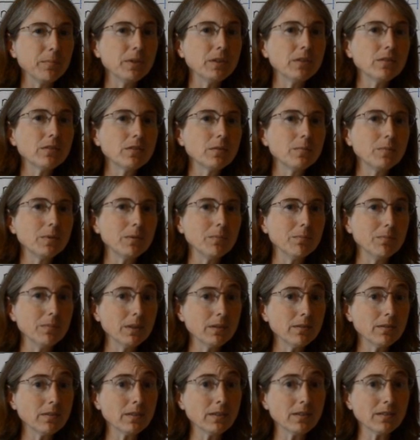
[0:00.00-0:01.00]
It means to be
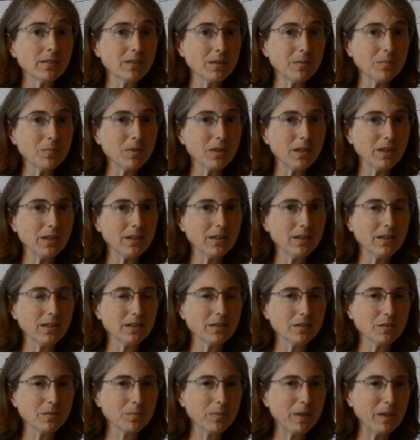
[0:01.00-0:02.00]
missing something
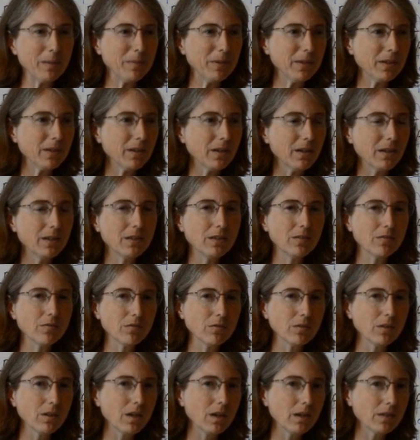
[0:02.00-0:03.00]
that's maybe kind of
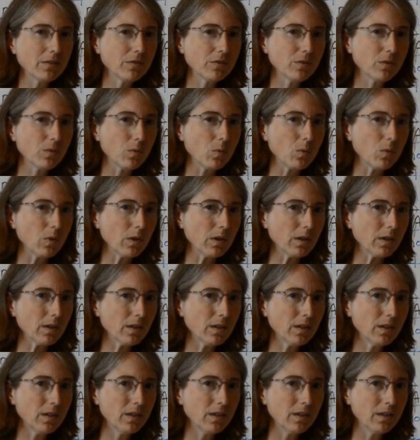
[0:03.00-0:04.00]
lost or
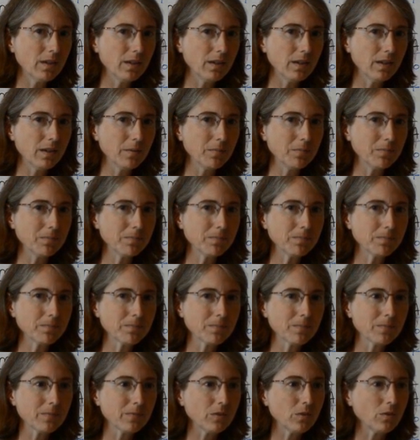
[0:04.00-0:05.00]

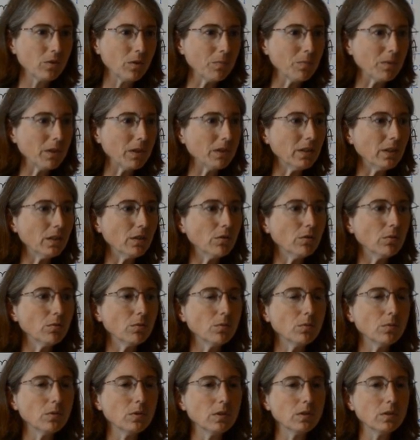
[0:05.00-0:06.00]
something that
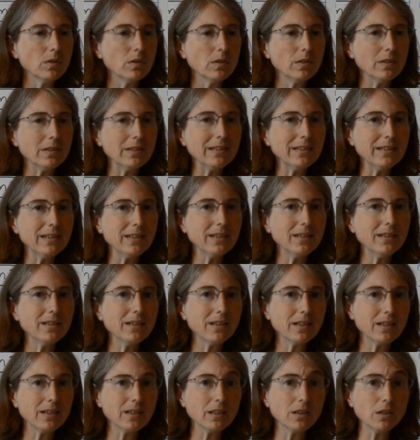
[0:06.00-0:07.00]
you
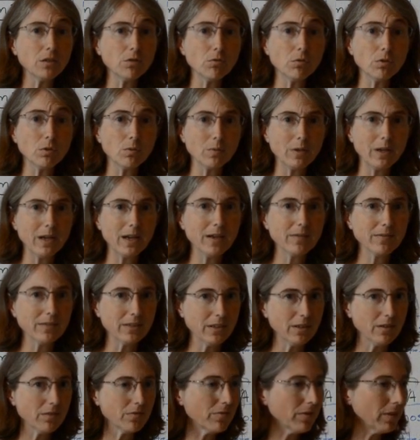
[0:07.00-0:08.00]
need and that you don't have
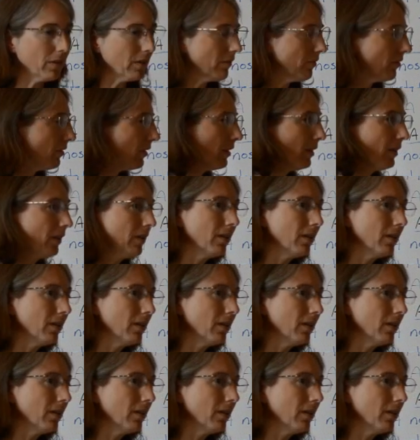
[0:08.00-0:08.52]
enough of.